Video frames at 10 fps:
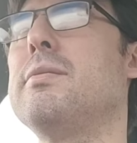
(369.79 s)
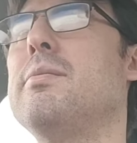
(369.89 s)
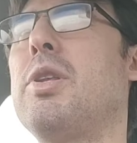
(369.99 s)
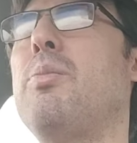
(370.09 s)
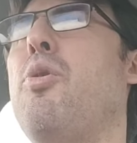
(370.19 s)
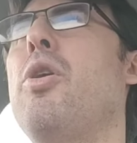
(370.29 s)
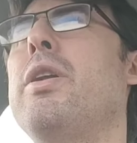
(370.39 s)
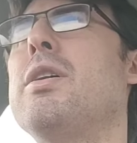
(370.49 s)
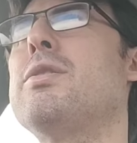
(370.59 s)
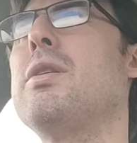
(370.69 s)
But the point
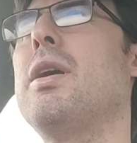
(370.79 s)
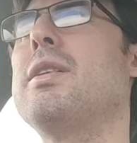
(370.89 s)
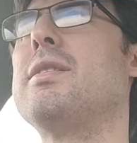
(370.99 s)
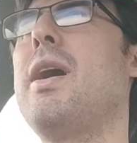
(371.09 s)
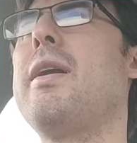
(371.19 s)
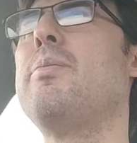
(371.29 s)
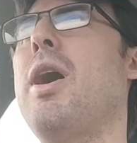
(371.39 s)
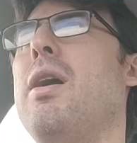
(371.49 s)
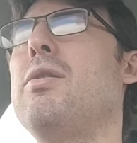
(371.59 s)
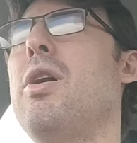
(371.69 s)
is, it's not
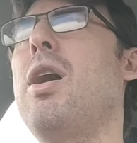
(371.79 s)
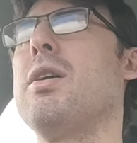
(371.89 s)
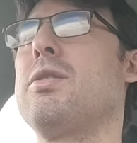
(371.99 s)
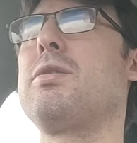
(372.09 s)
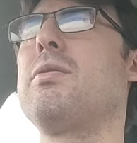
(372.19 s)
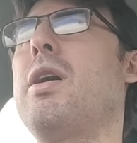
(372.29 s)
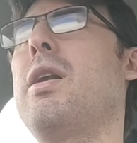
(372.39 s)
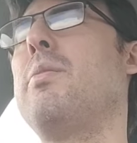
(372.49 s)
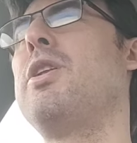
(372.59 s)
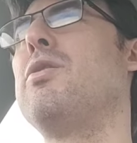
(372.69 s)
about us, right?
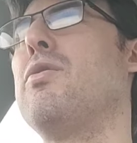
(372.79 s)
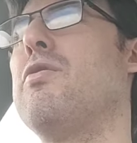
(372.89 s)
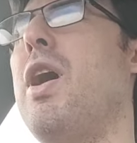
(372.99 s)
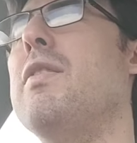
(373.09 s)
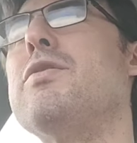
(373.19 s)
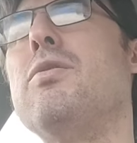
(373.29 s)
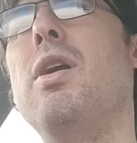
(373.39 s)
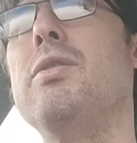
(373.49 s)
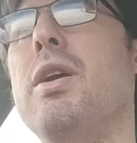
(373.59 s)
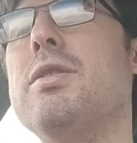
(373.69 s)
I mean, it revolves
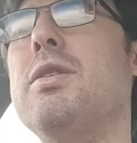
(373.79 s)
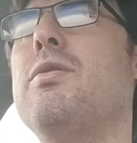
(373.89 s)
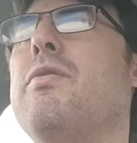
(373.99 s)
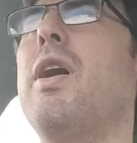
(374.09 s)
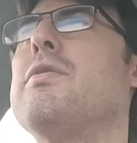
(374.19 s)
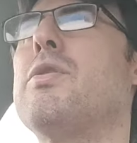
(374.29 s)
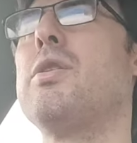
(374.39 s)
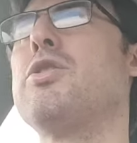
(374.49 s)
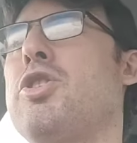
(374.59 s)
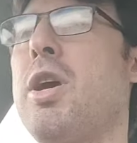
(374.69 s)
around us. It revolves
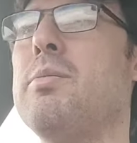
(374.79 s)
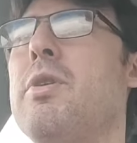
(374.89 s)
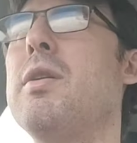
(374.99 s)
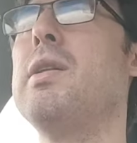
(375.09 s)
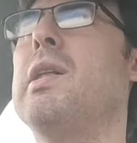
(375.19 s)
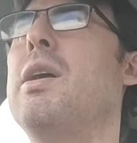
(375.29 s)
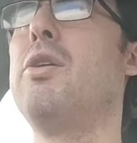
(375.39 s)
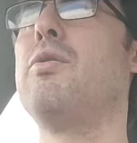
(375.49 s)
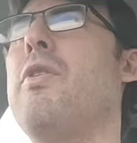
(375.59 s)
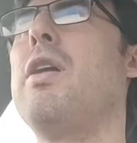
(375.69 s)
around the Shem.
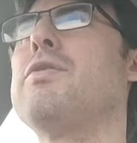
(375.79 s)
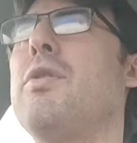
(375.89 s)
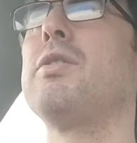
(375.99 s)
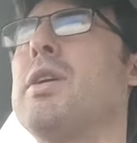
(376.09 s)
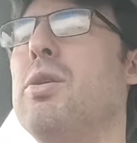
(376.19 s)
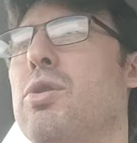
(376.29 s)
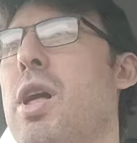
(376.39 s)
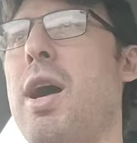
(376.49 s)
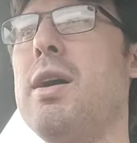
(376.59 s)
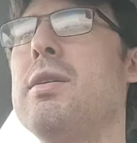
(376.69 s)
It revolves around the
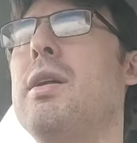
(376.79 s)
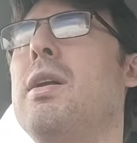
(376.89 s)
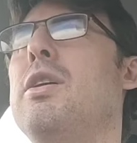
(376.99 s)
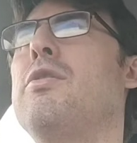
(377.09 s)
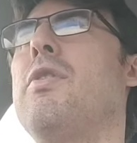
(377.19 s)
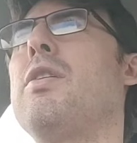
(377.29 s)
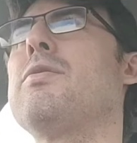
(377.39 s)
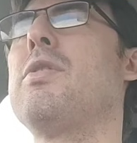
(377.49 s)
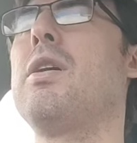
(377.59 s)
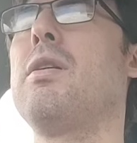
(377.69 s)
Geulah. It
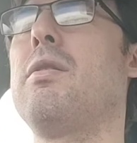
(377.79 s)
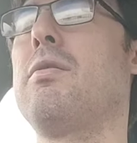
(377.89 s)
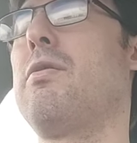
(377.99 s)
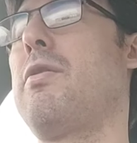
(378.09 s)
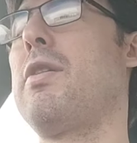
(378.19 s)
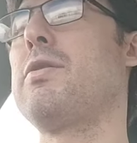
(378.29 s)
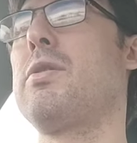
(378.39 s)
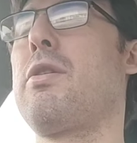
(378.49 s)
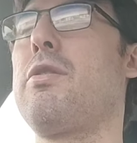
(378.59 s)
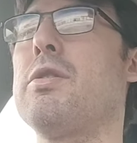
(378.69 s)
revolves
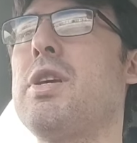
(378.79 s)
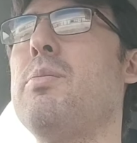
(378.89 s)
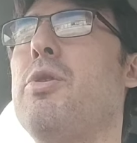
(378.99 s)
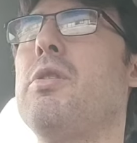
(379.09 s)
around the Third Temple.